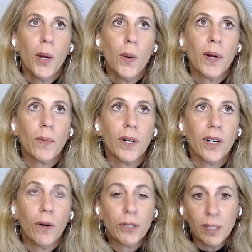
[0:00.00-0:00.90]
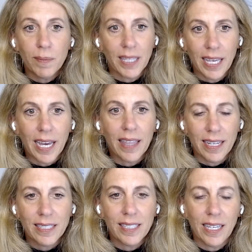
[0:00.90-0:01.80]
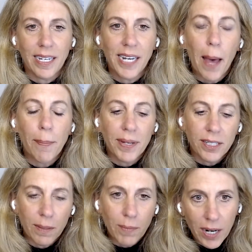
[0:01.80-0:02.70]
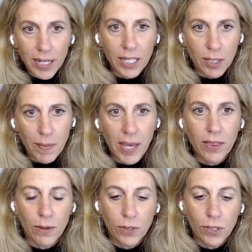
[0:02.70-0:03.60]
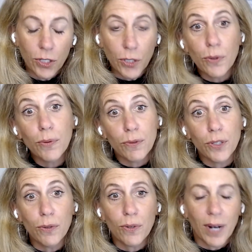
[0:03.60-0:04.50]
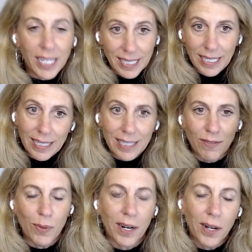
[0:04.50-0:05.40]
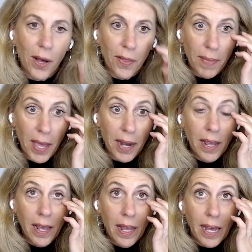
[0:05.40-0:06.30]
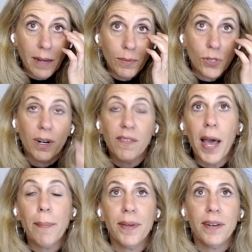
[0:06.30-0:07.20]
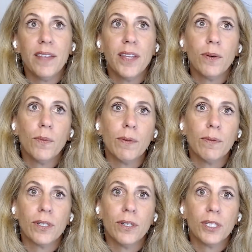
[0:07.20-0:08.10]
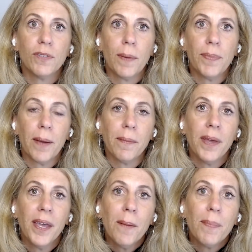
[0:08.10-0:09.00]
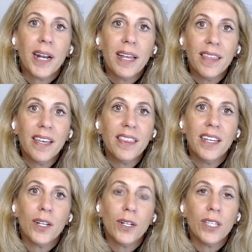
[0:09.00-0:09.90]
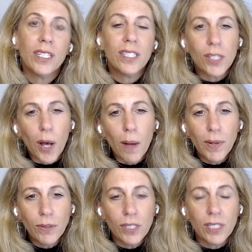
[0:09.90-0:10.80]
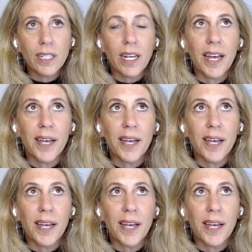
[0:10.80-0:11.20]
what we're ultimately, I think, seeing happened in the market to make those two crises, if you want to call them that, sort of happen, and then what results from them. But I think that this is almost